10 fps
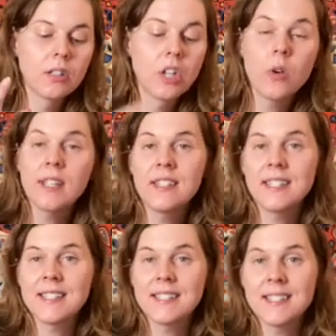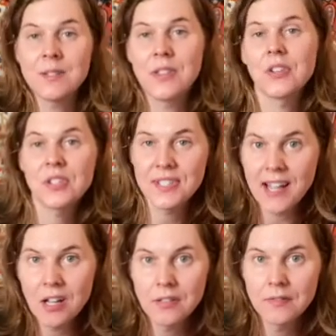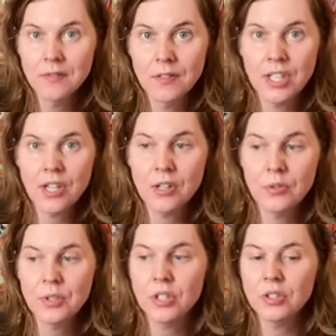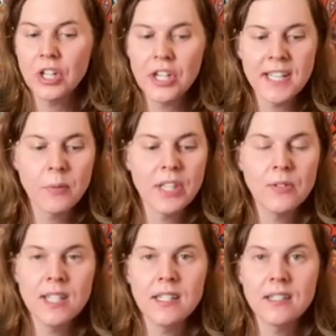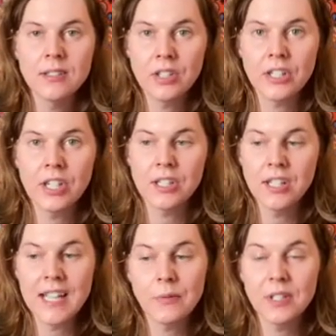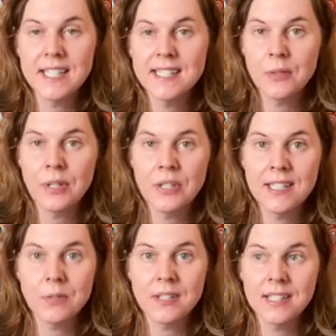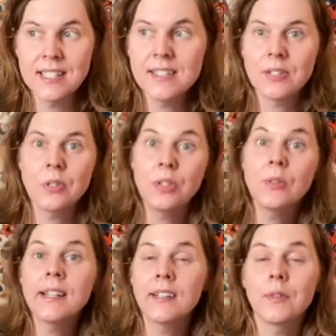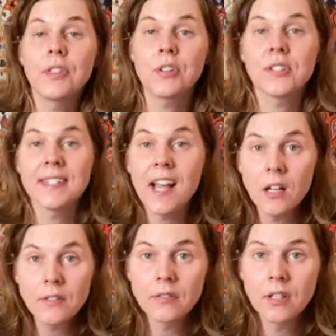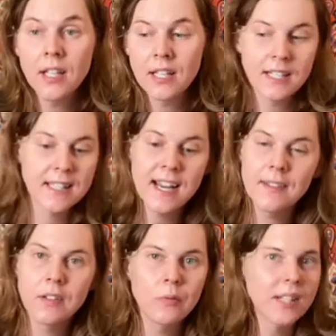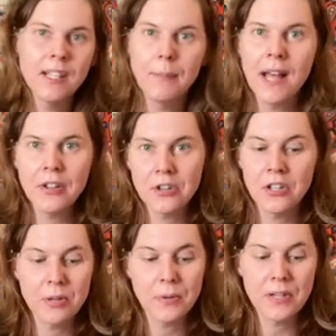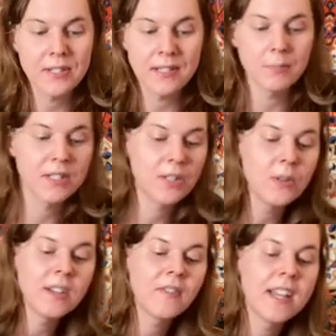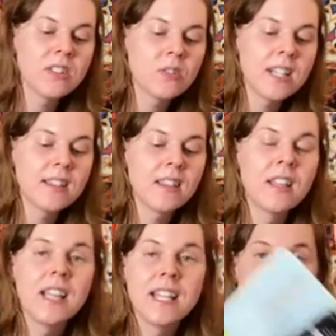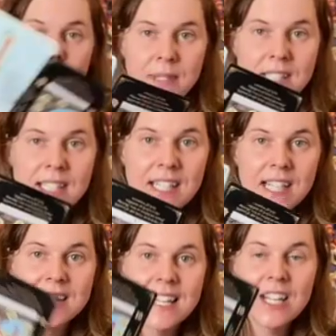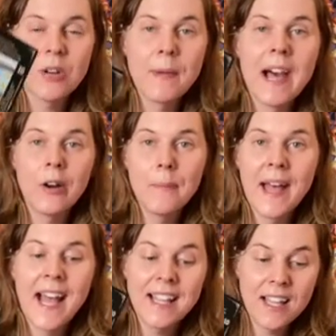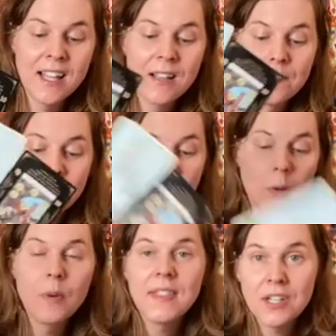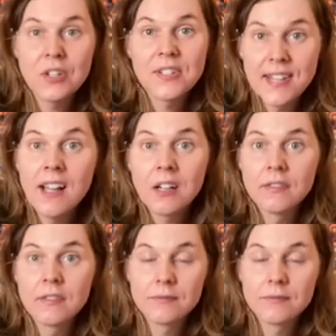going the distance with yourself. You know, you're learning what you need to learn and releasing what you need to release so you can live with yourself. Not even really about your other person, but so you can find strength and stability and take your power back within yourself.